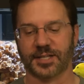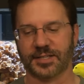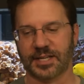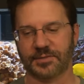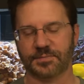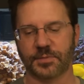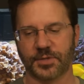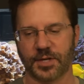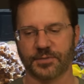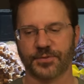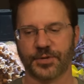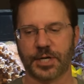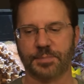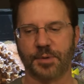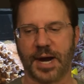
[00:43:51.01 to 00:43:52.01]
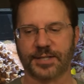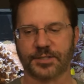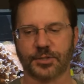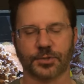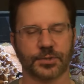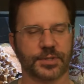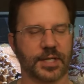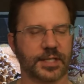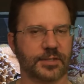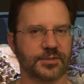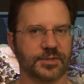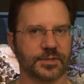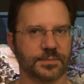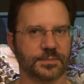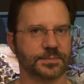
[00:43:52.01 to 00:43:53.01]
They, they're very practical and I use
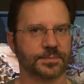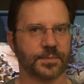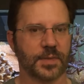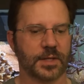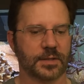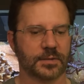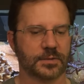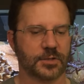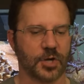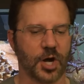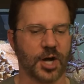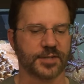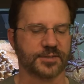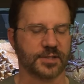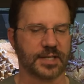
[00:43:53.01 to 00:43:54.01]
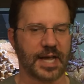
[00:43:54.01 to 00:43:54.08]
them constantly.